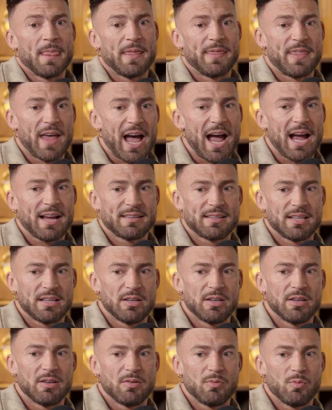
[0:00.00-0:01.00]
The
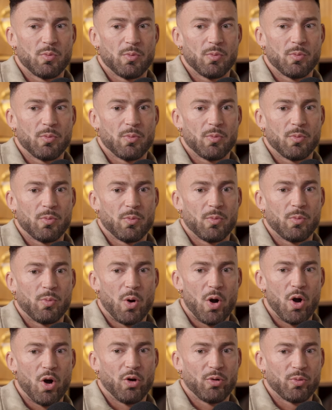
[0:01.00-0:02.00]
acting
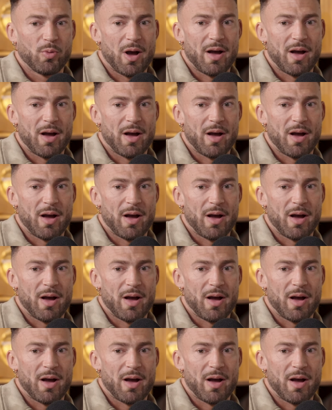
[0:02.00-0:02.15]
world,